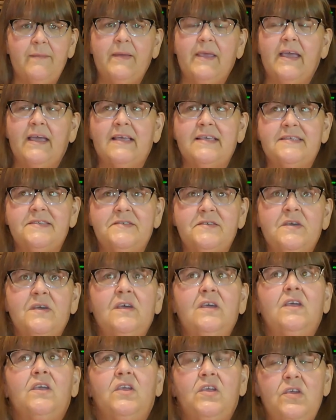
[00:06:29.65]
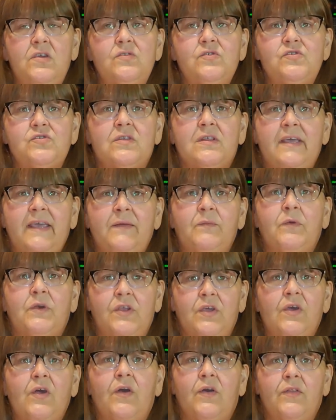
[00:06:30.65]
because usually when
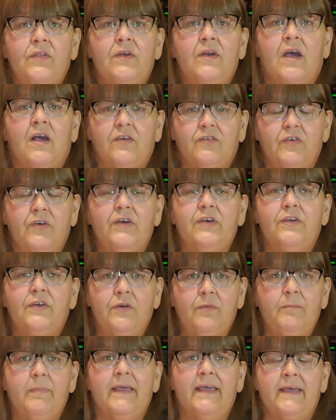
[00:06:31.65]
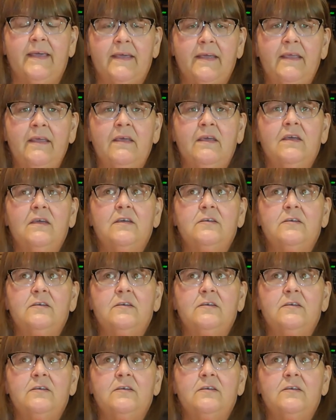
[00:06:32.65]
you go to the doctor and you're big,